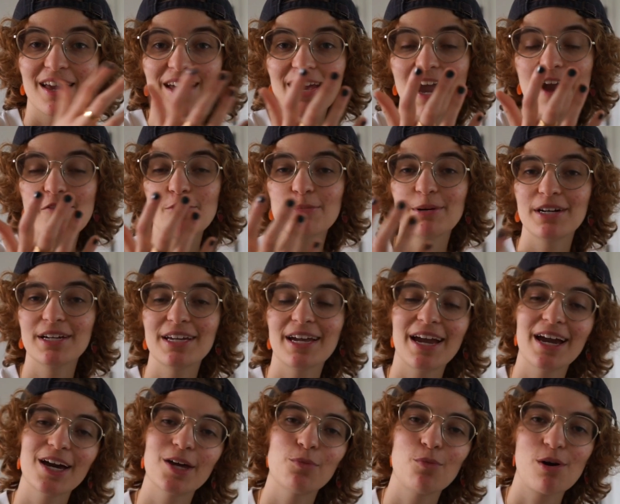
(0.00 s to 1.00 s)
Hey everybody,
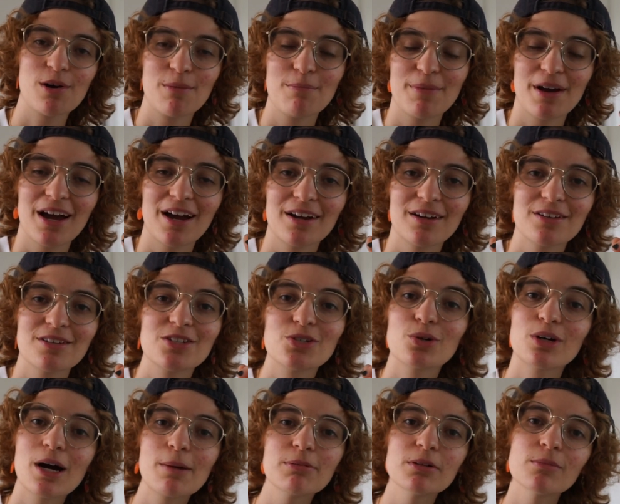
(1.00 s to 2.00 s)
and welcome back. So
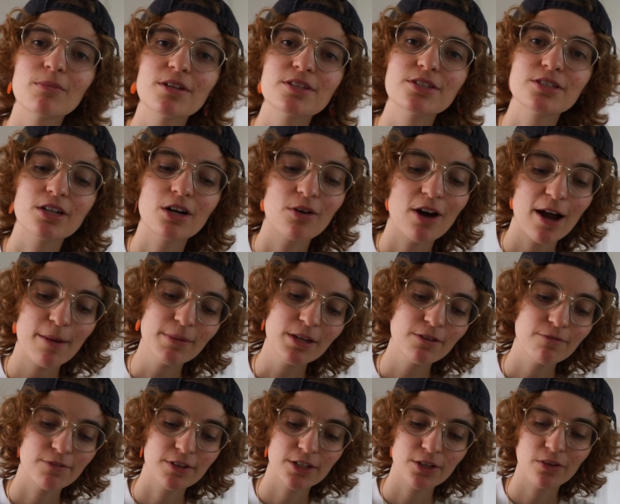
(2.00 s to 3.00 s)
a couple of months ago, I made
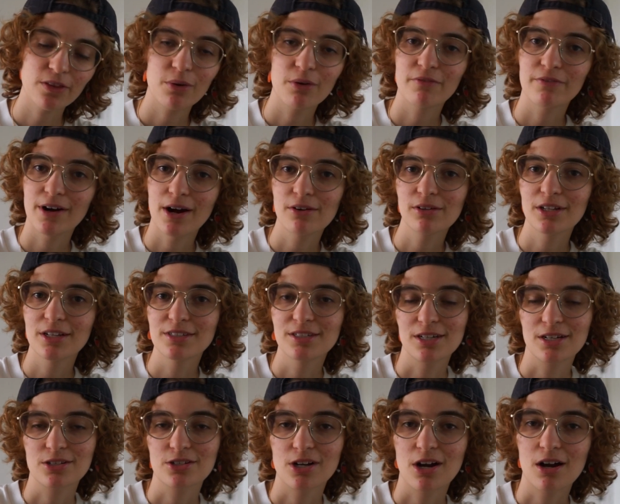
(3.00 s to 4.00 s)
a video that went viral on
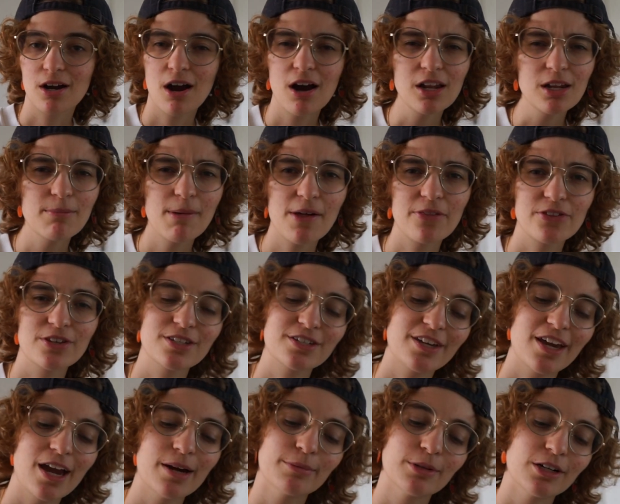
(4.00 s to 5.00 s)
TikTok all about this
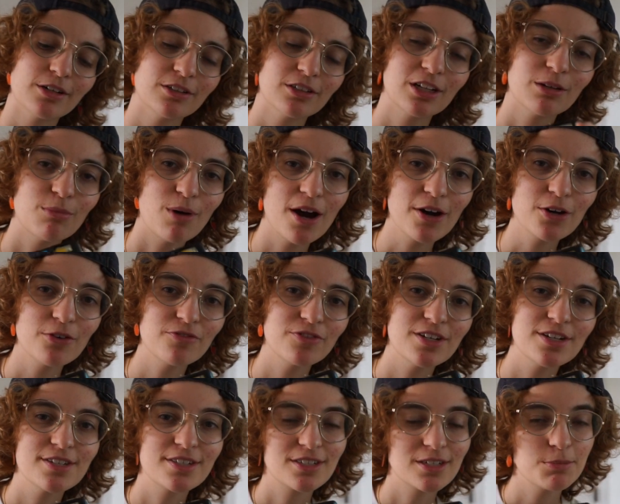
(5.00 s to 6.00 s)
camera,
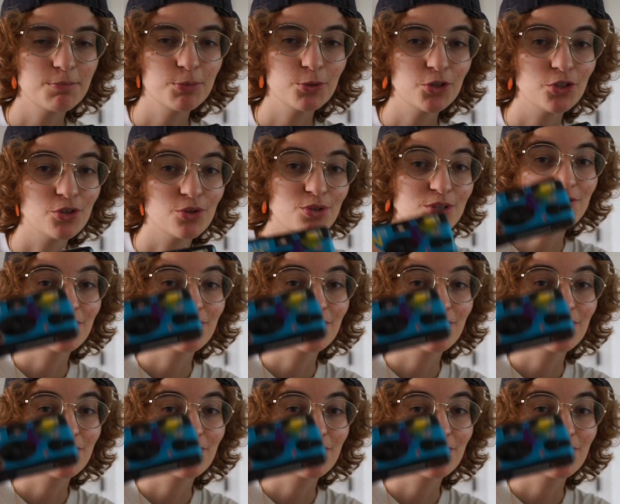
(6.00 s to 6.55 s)
Lomography's simple use